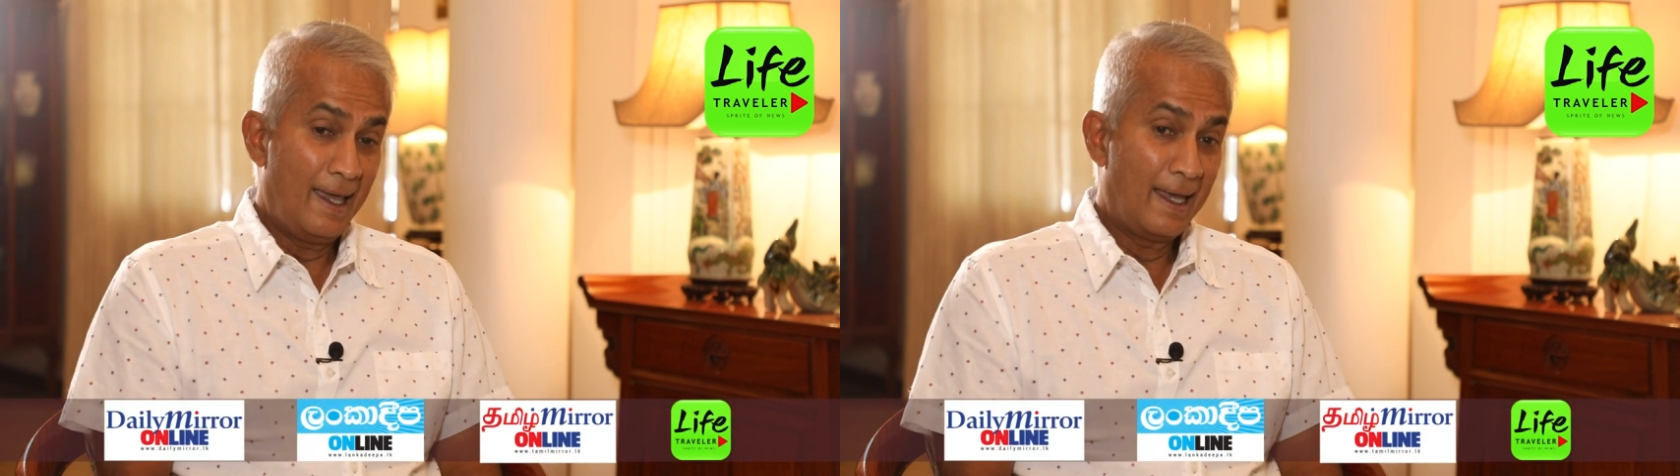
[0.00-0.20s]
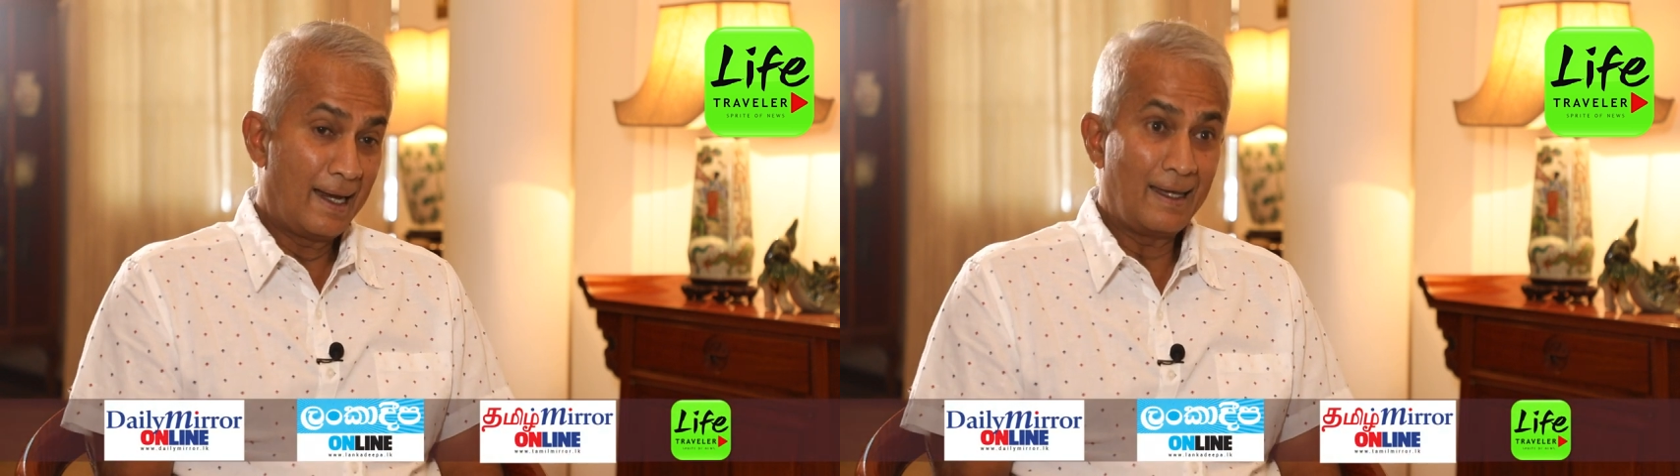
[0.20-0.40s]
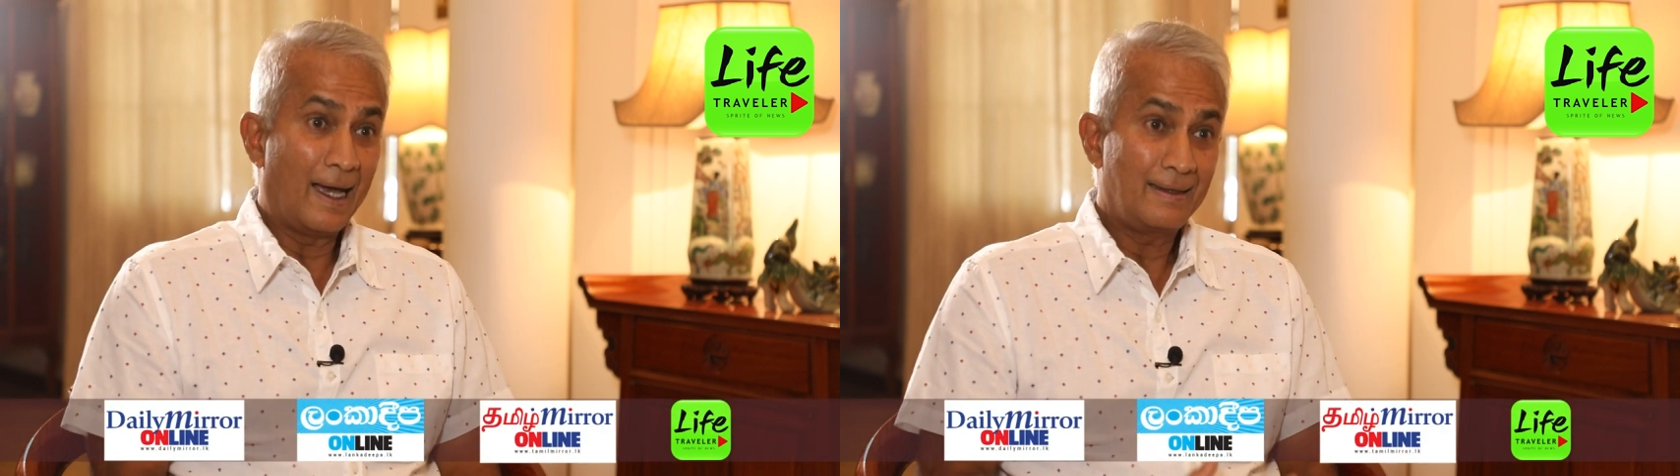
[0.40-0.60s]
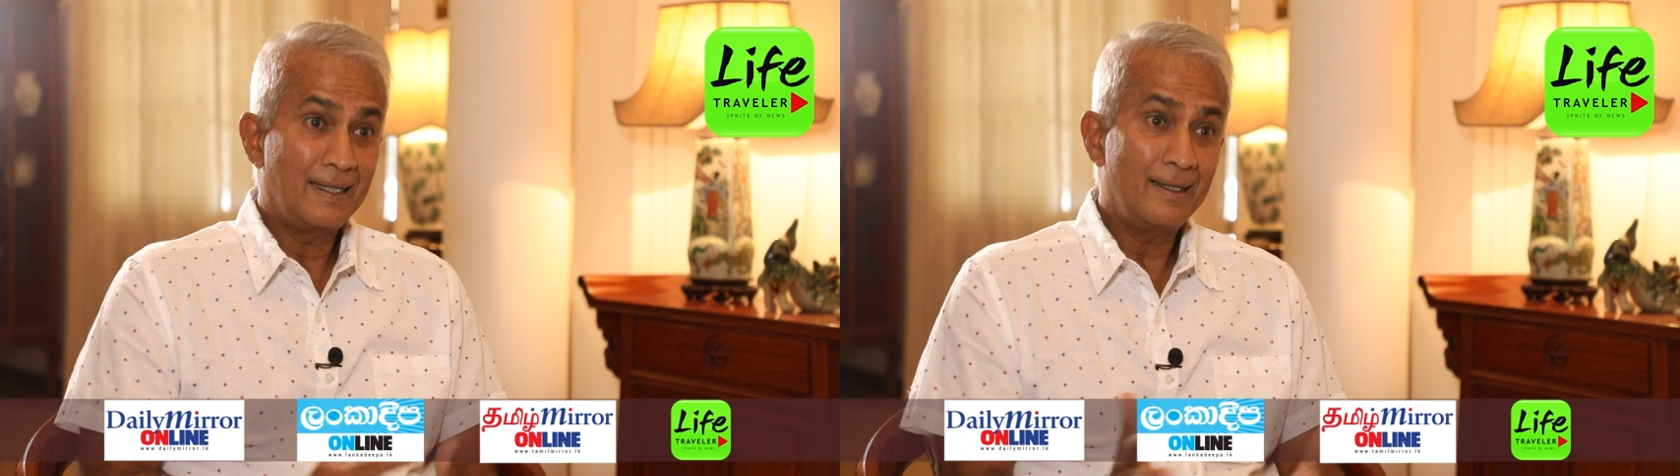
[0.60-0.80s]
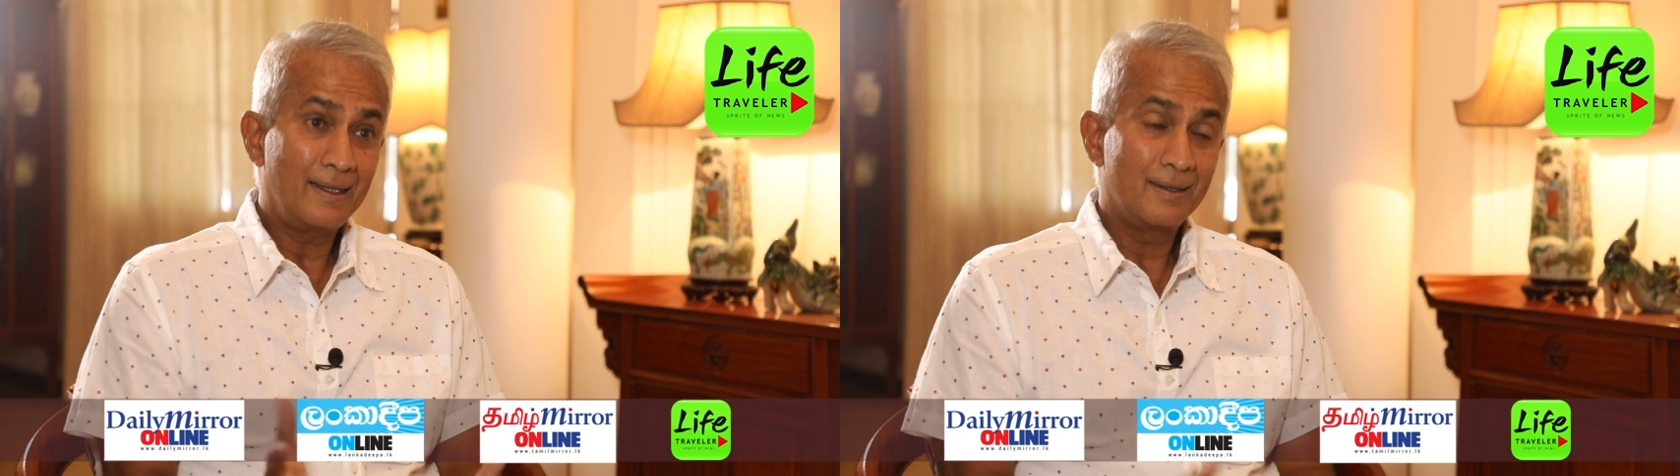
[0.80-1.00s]
And I
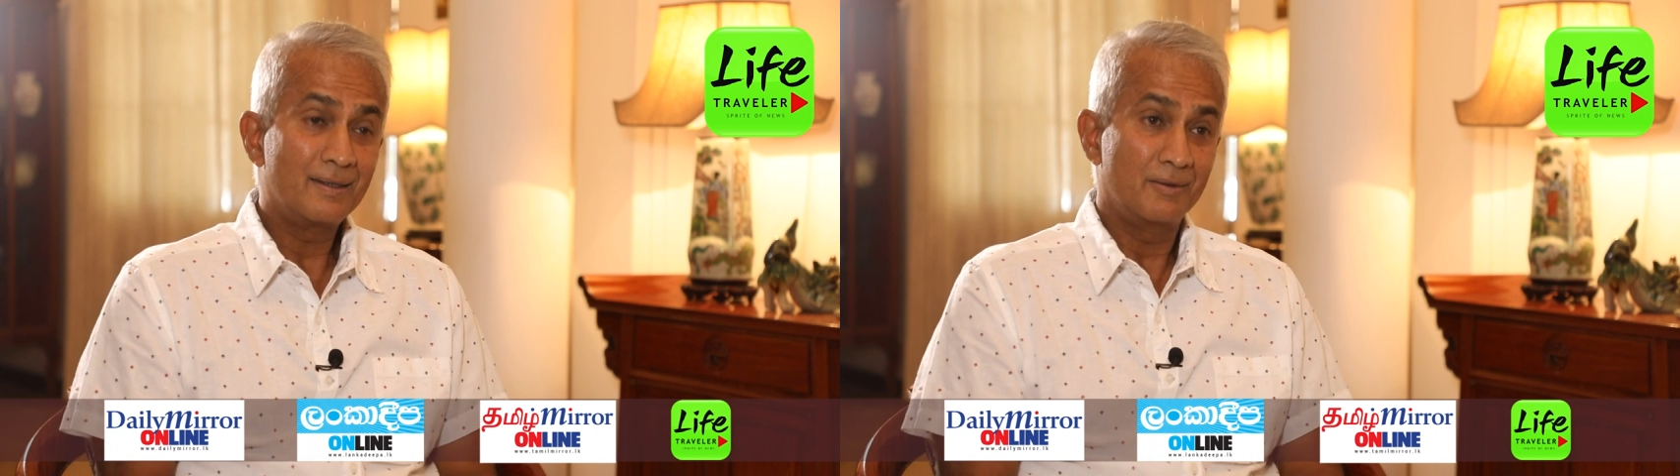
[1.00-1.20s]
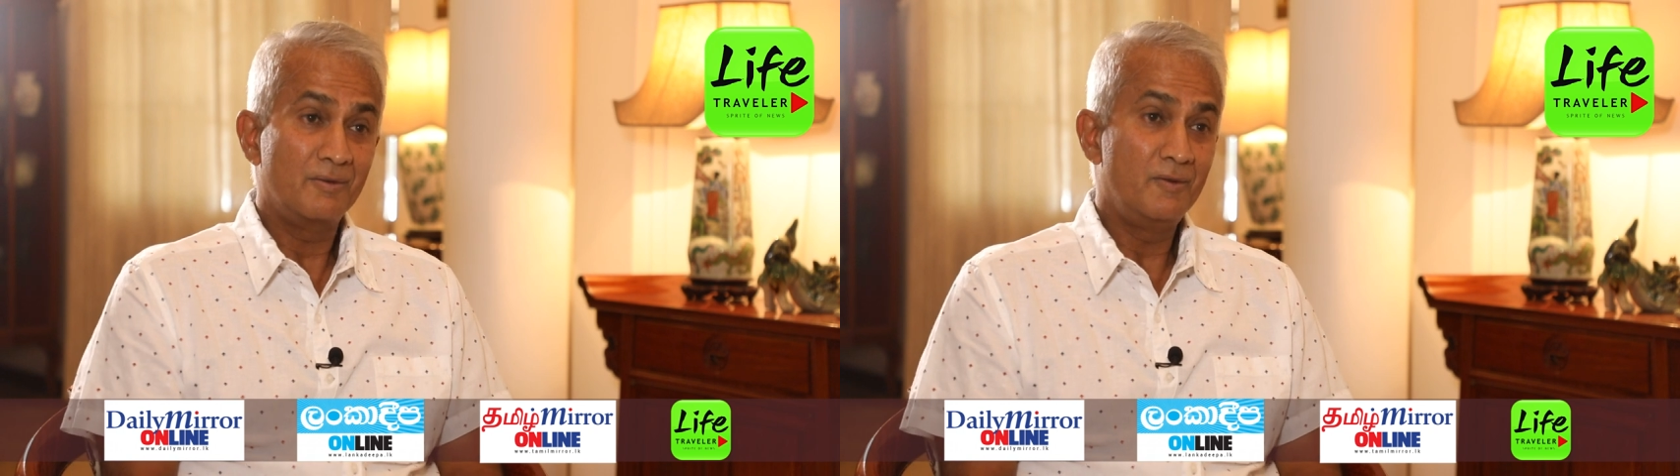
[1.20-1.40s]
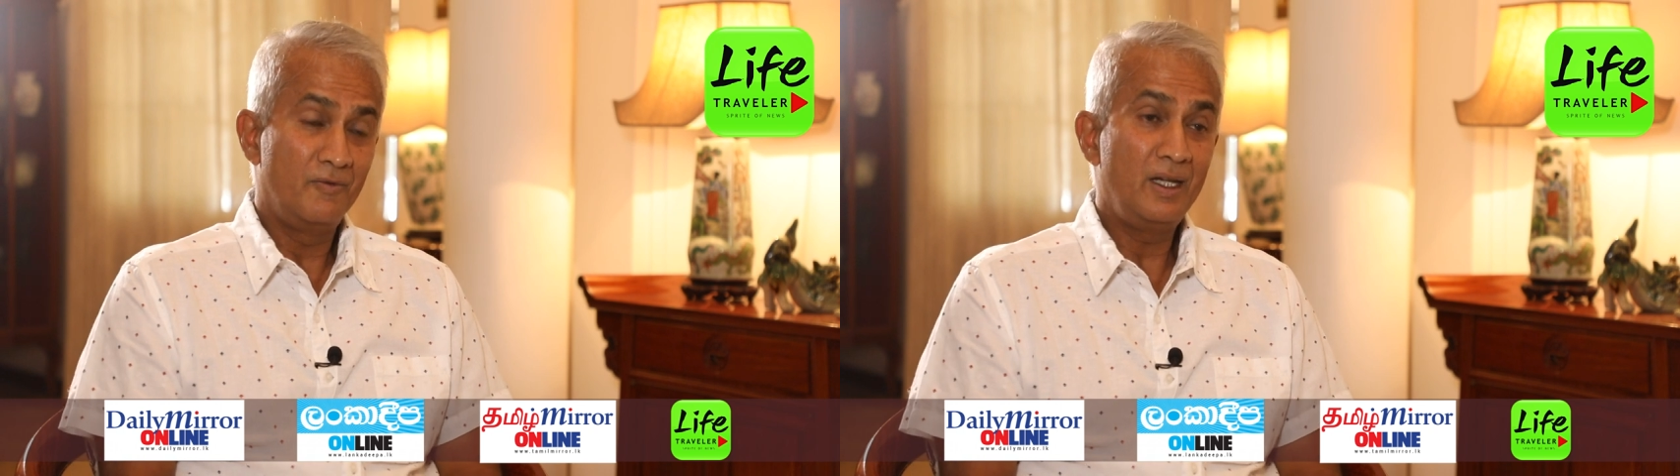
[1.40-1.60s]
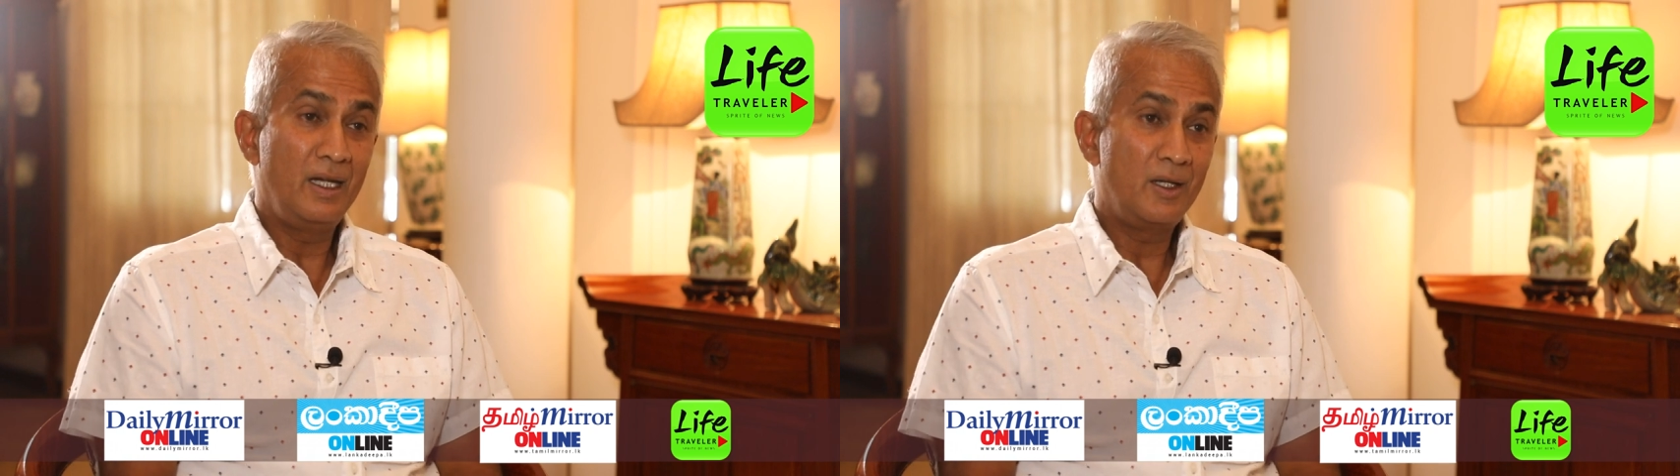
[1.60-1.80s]
think we